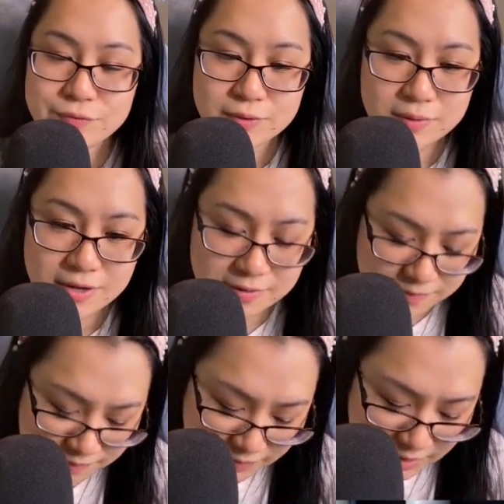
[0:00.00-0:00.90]
Okay,
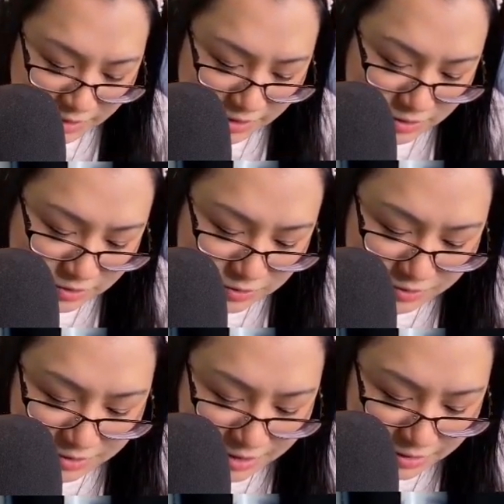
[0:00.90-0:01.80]
so
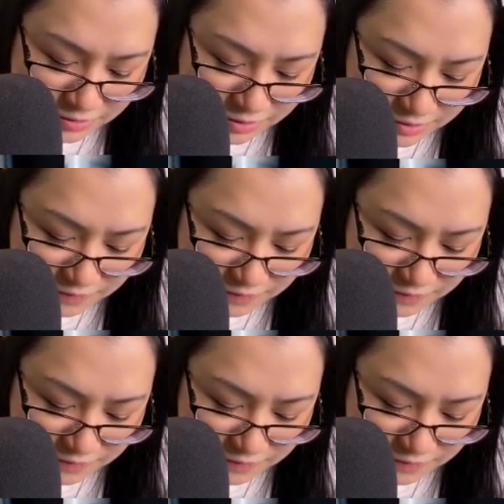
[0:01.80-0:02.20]
that'll give